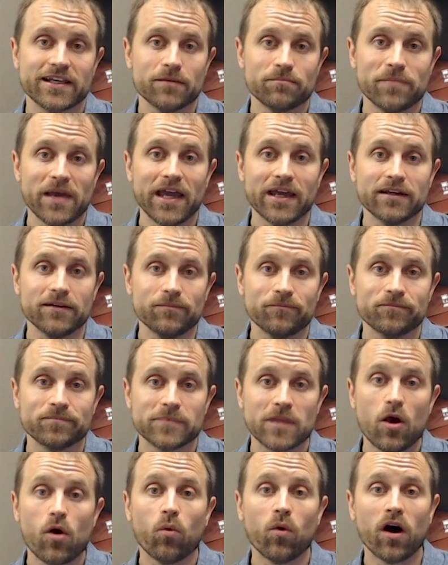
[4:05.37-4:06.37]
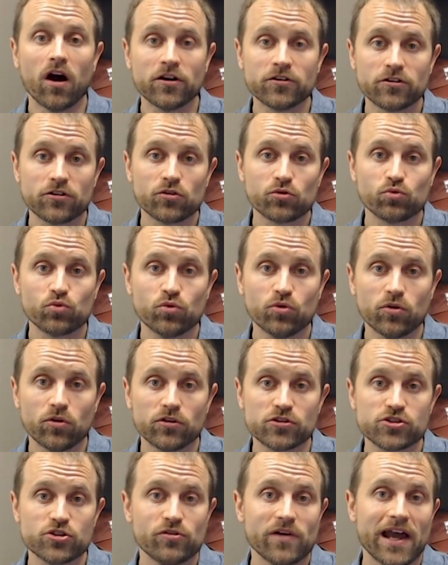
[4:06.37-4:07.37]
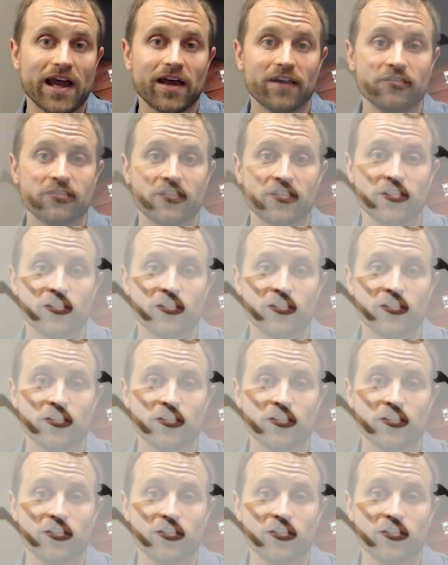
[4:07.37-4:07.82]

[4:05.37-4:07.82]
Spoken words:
it get paid? Well, under the rules, you have